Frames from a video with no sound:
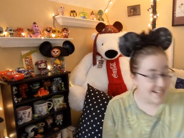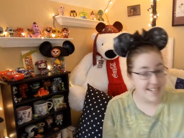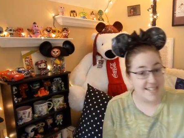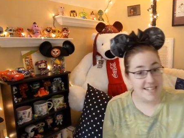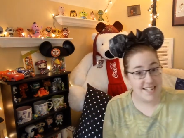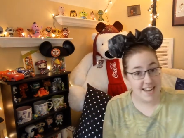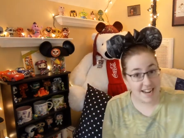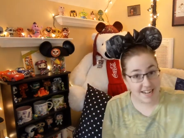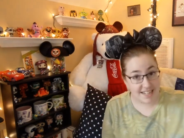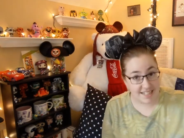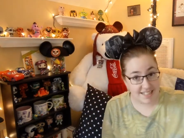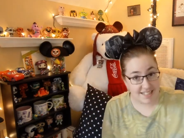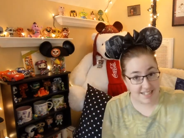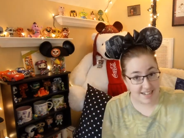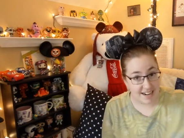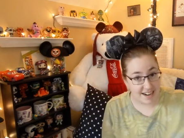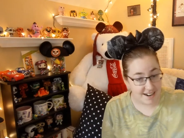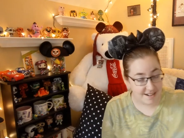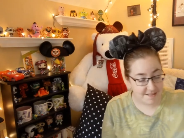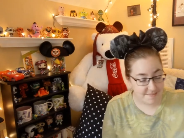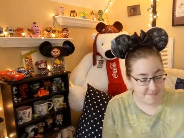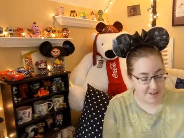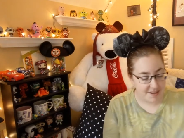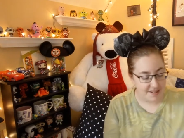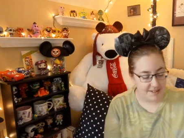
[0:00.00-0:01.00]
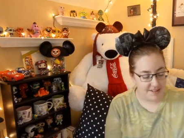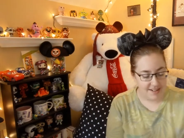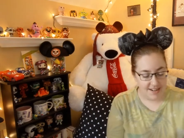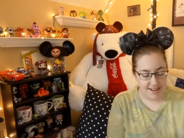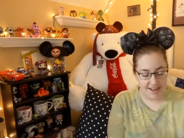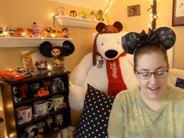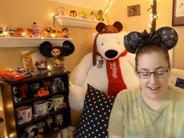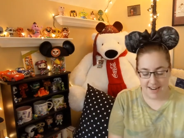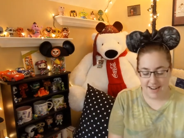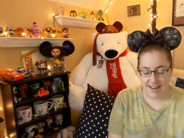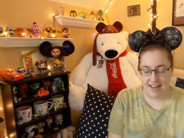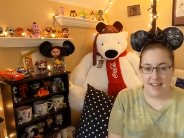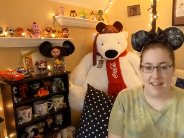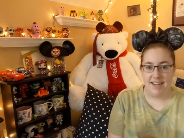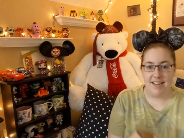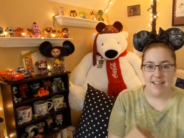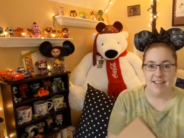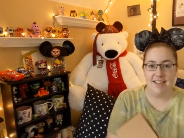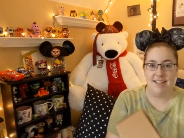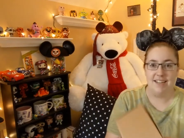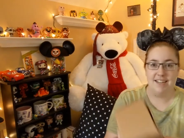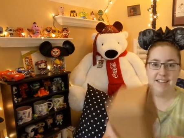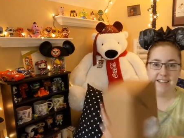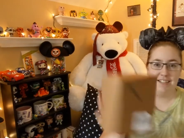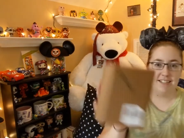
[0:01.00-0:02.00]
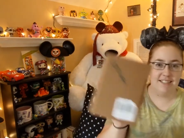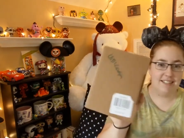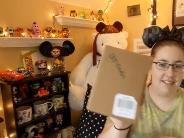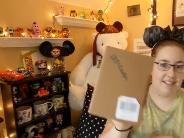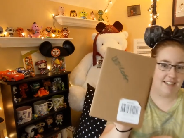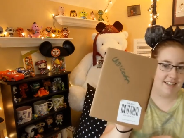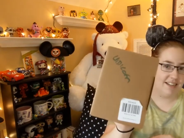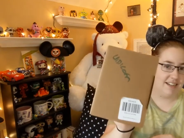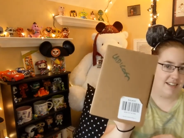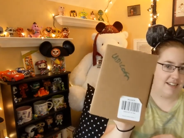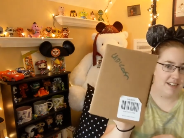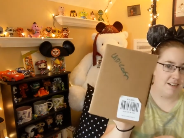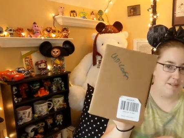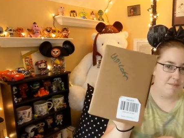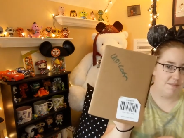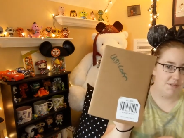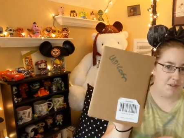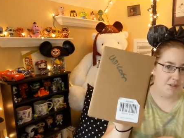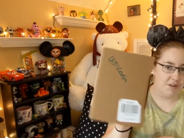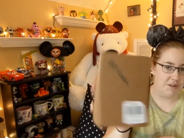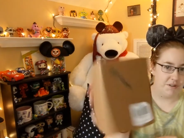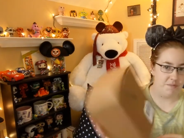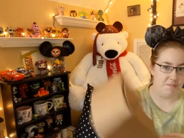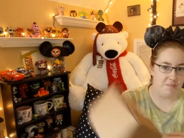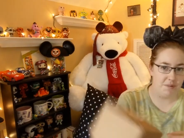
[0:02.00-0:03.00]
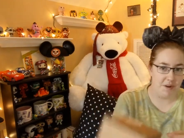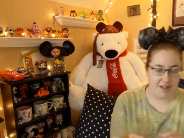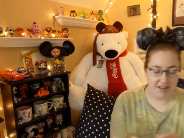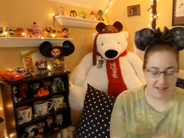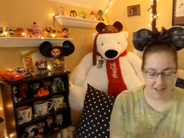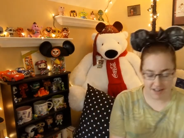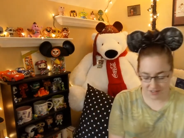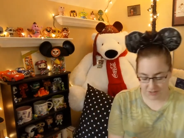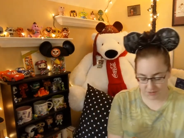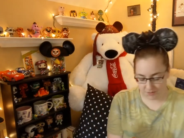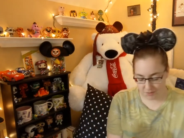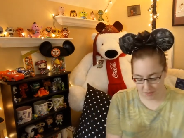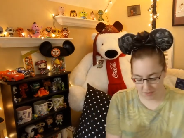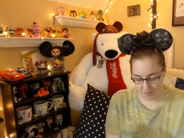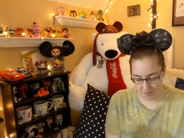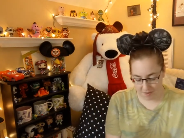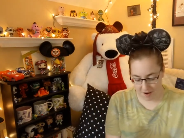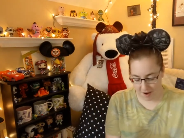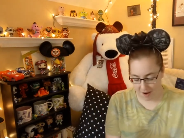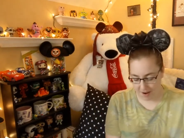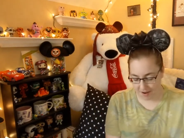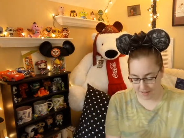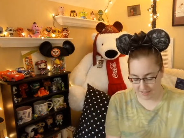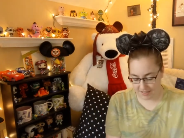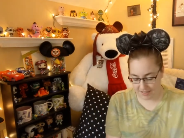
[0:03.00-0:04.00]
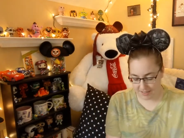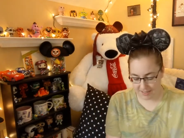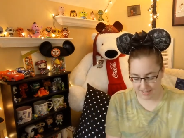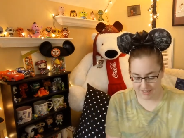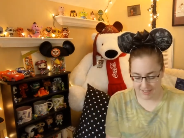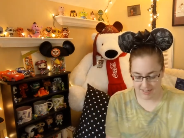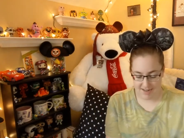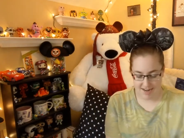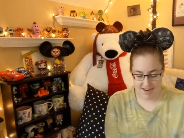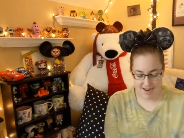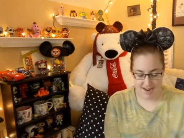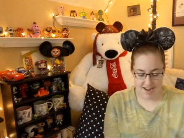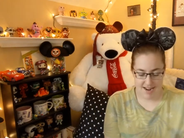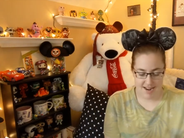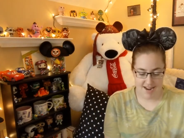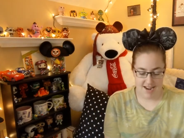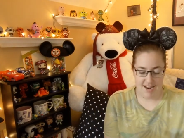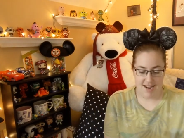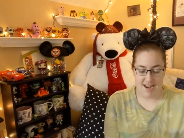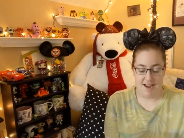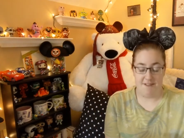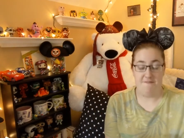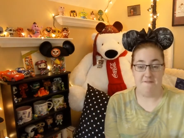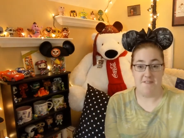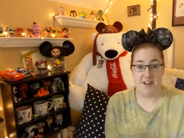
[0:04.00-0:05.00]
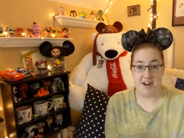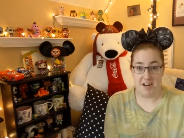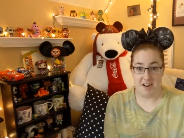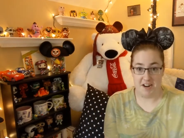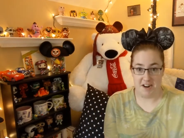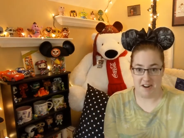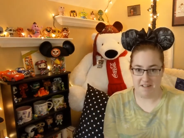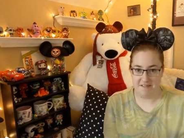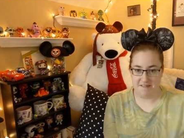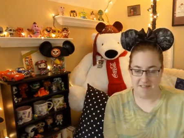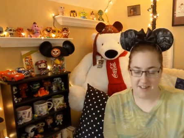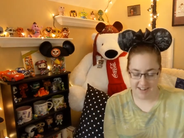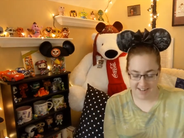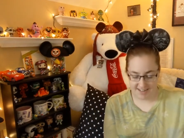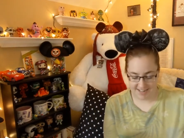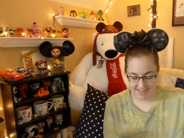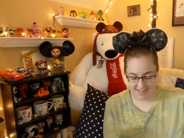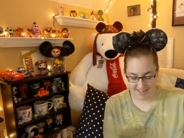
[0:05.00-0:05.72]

Next up is, I'm sure you can probably guess from the box, a Funko.